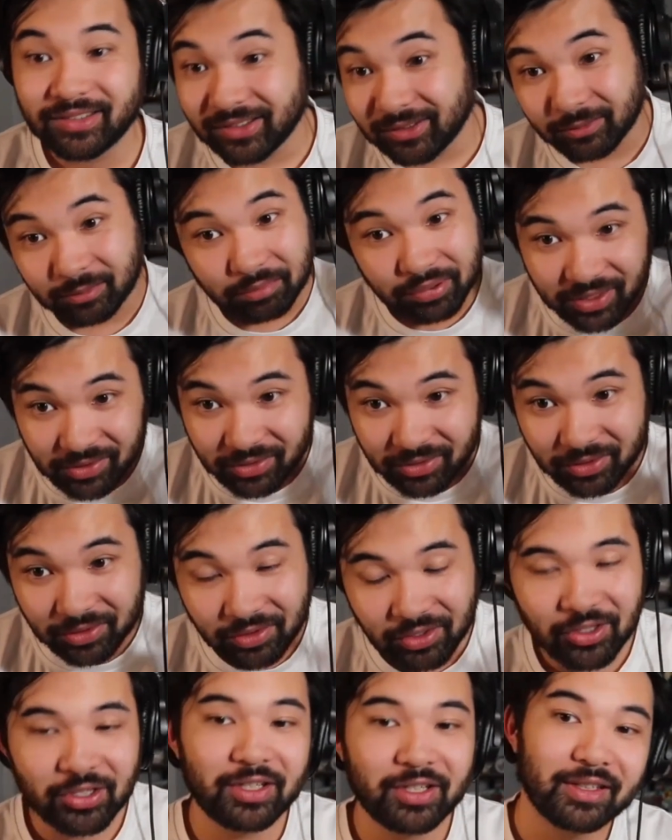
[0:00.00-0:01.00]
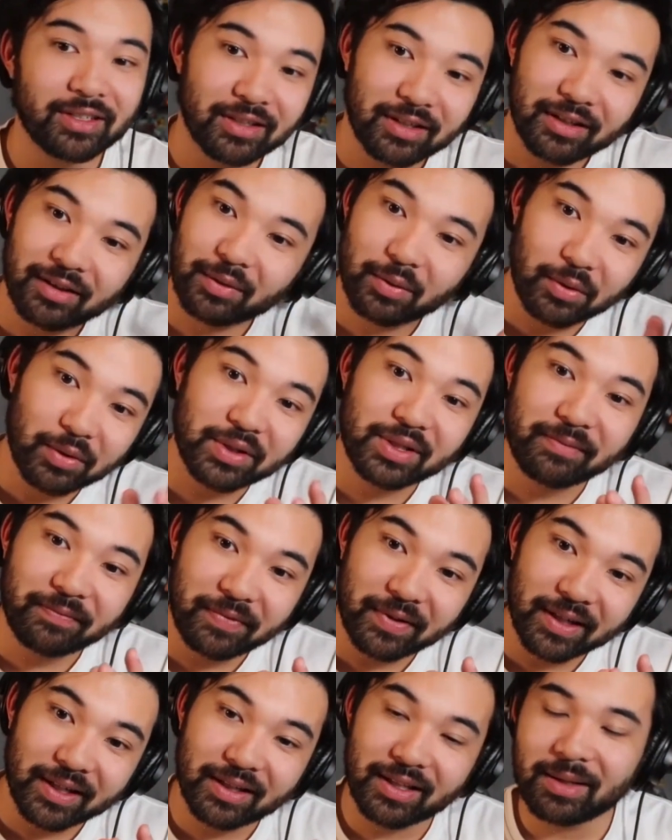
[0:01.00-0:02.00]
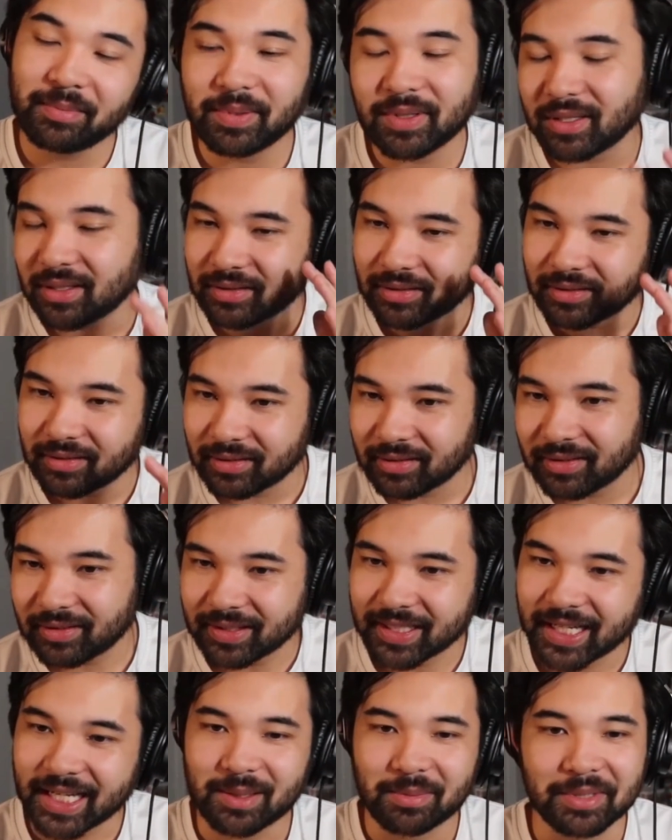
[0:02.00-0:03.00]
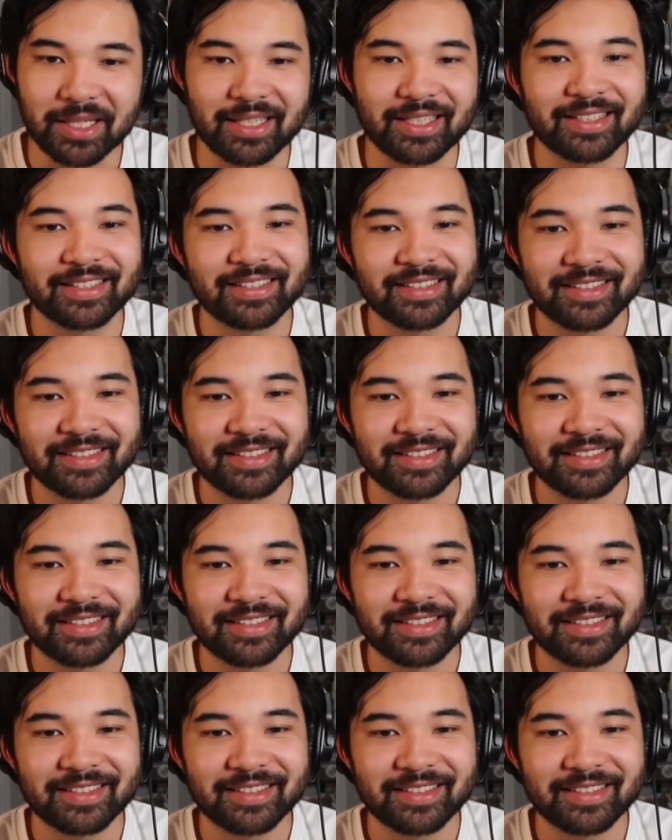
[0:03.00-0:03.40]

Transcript: Press record, throw in some funny clips. That's me.